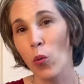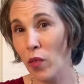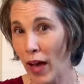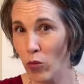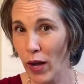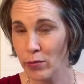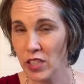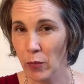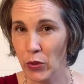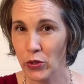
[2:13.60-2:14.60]
Well, that
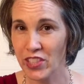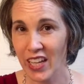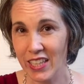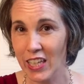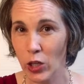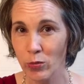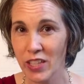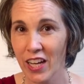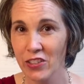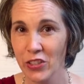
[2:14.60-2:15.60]
wraps up your daily
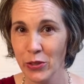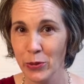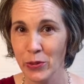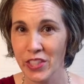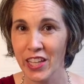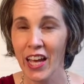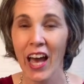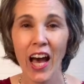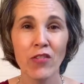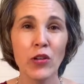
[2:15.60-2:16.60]
hometown news.
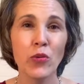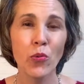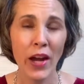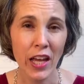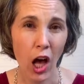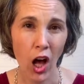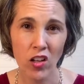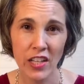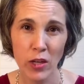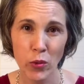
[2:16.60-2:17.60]
Have a great
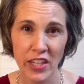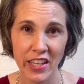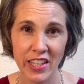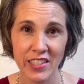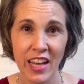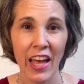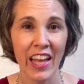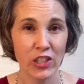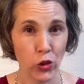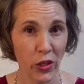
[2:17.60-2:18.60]
holiday weekend
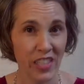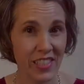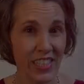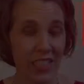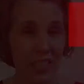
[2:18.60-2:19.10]
and join us